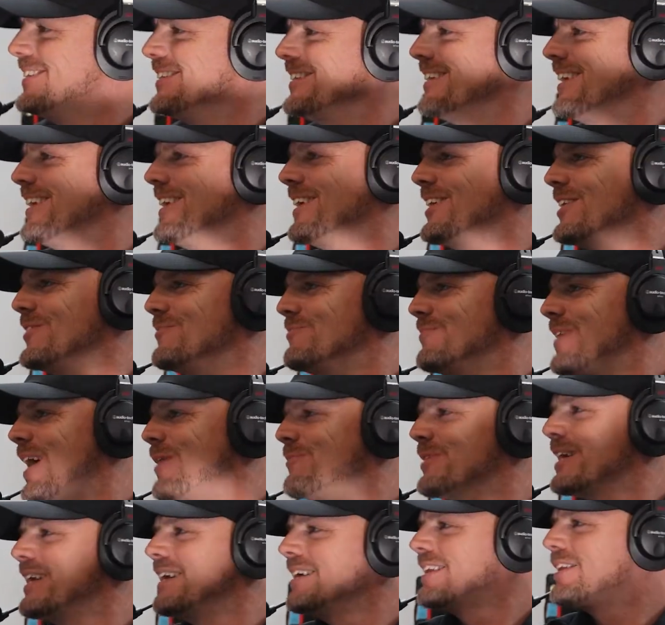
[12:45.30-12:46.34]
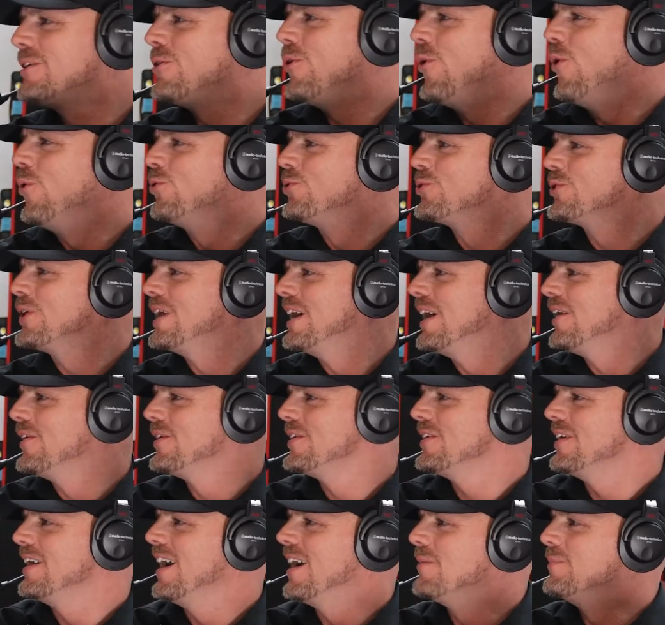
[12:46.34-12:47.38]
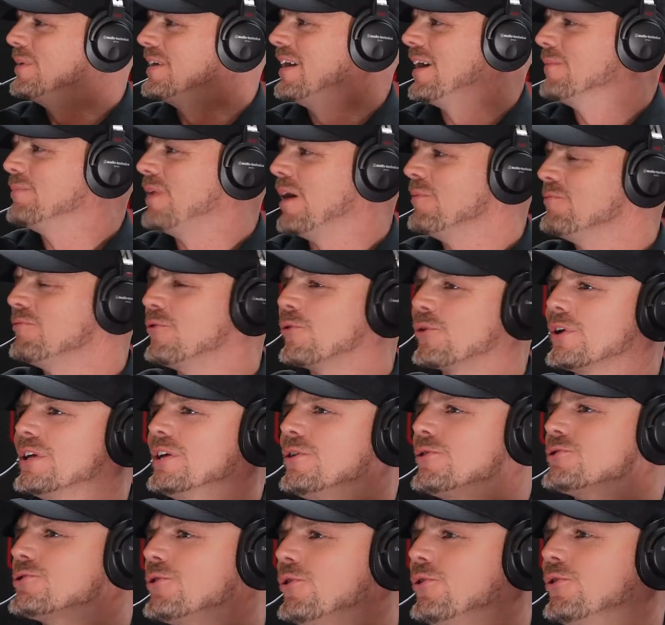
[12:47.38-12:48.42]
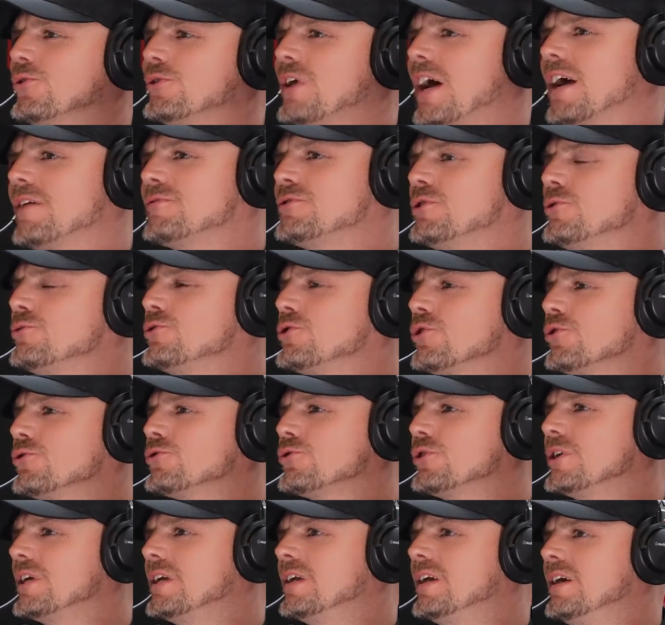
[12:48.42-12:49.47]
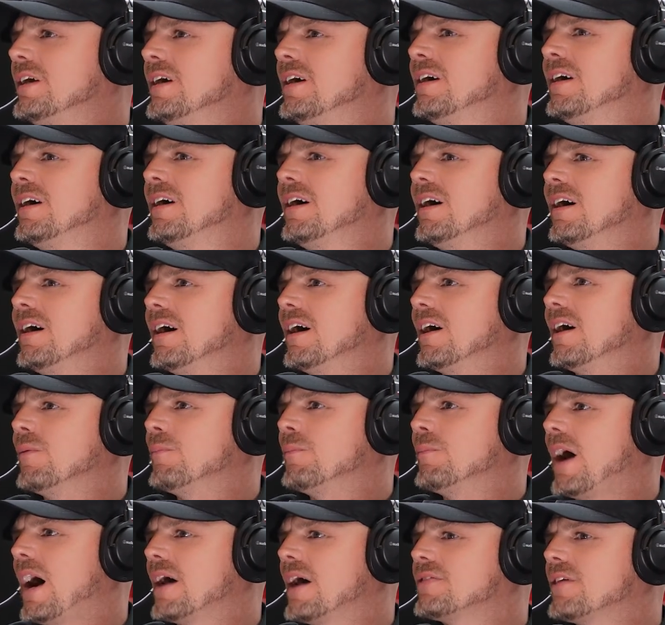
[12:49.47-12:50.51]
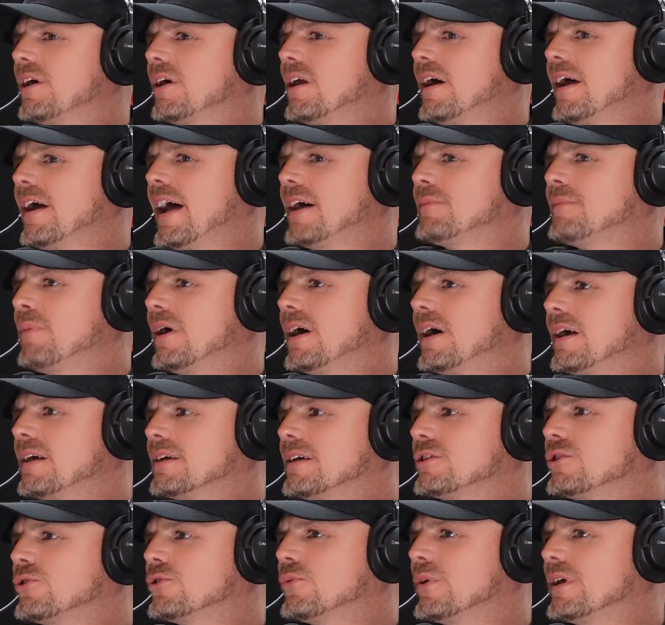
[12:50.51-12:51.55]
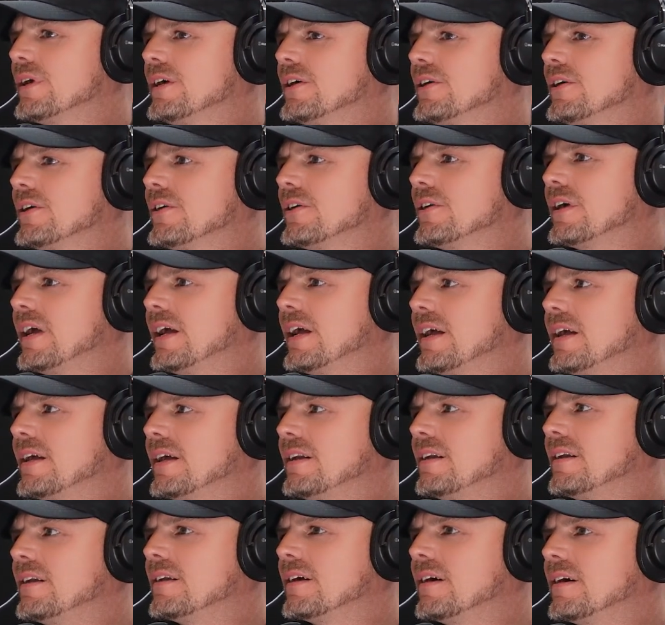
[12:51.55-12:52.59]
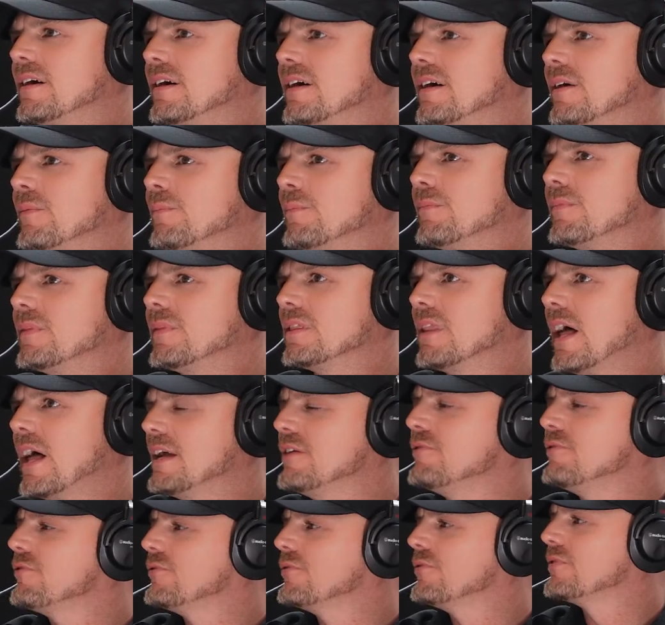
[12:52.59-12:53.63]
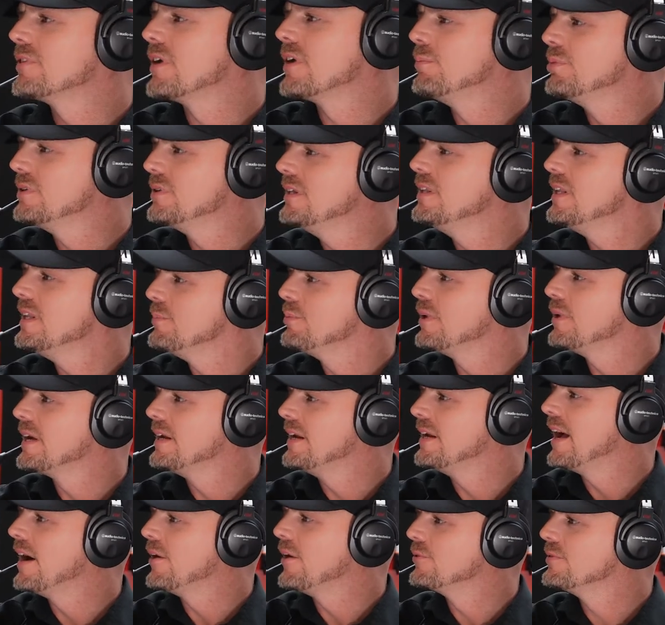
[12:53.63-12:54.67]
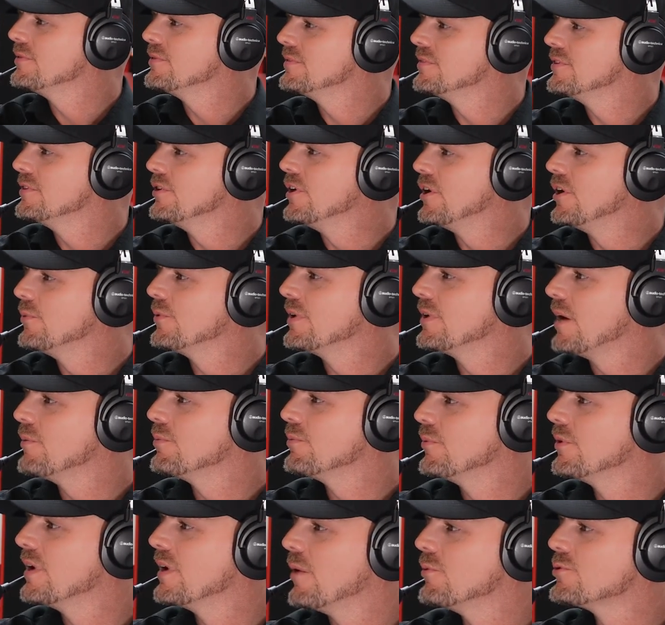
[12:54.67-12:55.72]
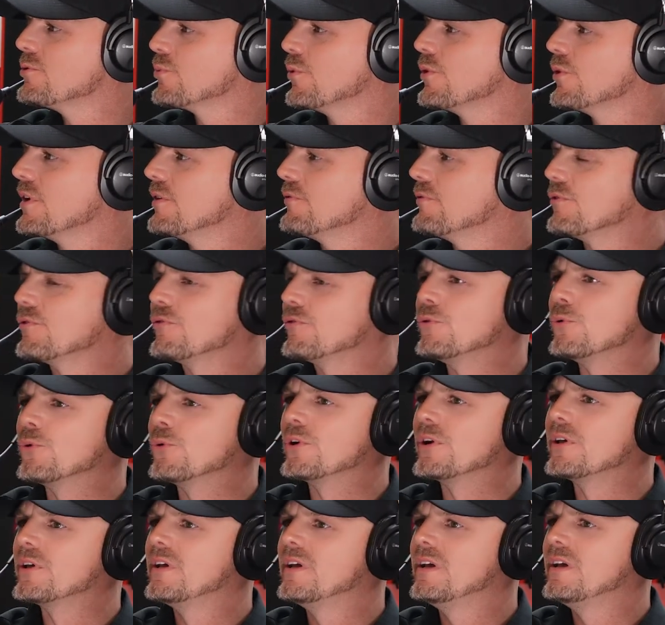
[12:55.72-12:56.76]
I'm getting a little older now. I'm 40 years old. I have 2 children. I thought I had my career and life completely planned out. When I was working for Ford.